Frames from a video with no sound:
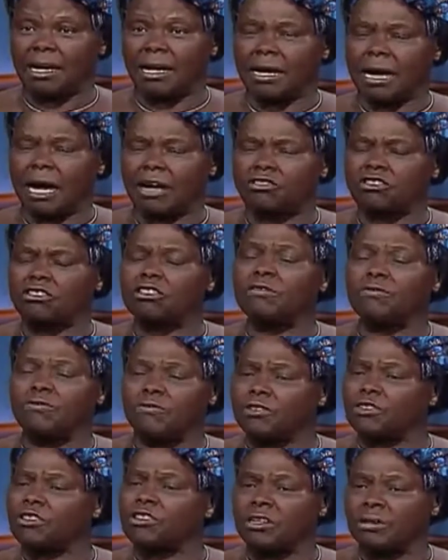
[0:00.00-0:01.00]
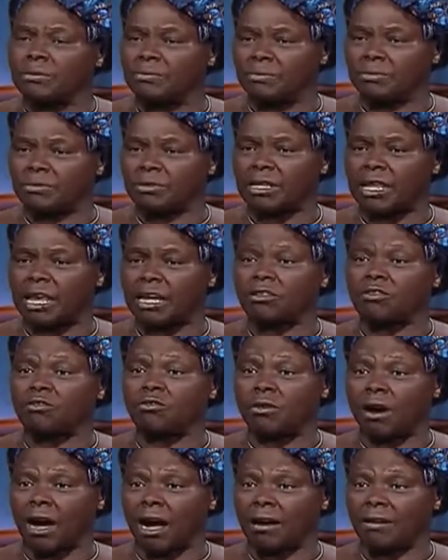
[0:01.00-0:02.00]
achieve dreams that
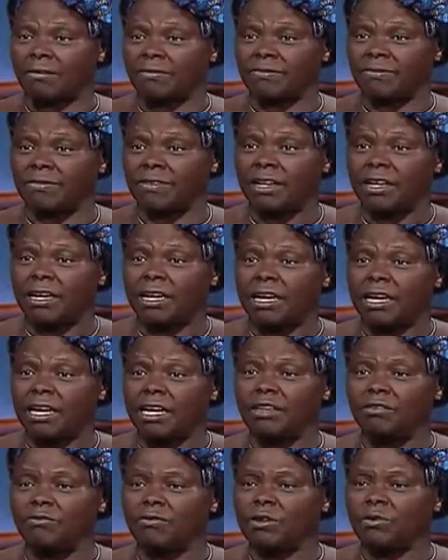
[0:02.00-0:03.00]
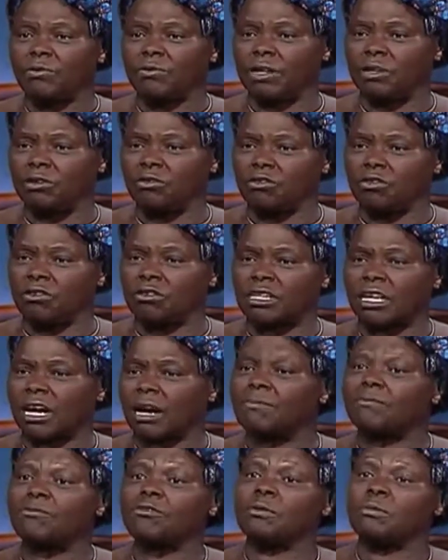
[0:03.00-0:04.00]
you have, even when you don't
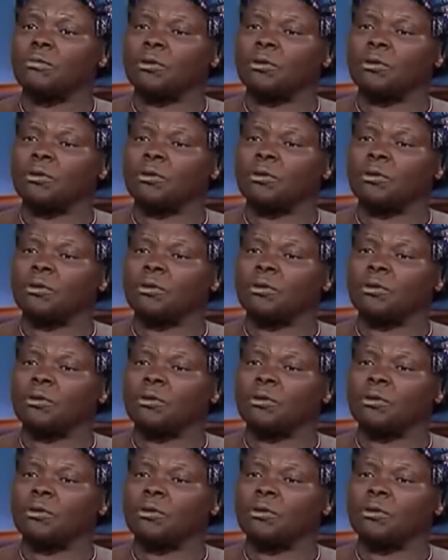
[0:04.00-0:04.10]
come from